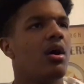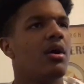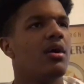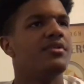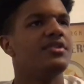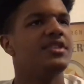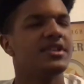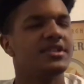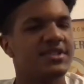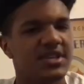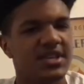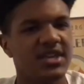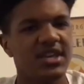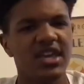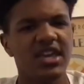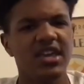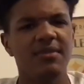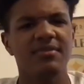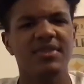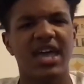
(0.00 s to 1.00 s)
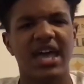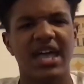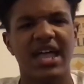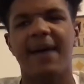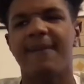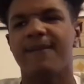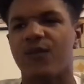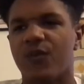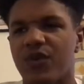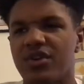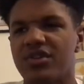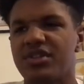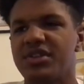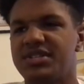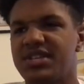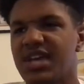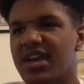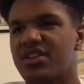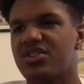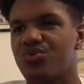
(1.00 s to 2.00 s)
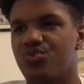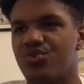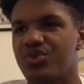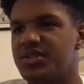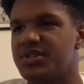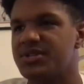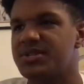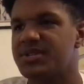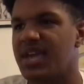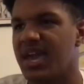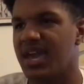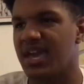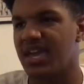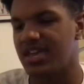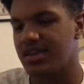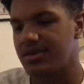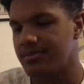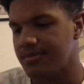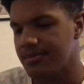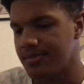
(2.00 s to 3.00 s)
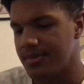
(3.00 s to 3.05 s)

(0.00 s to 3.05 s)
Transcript: the team that I'm really taking to win this game,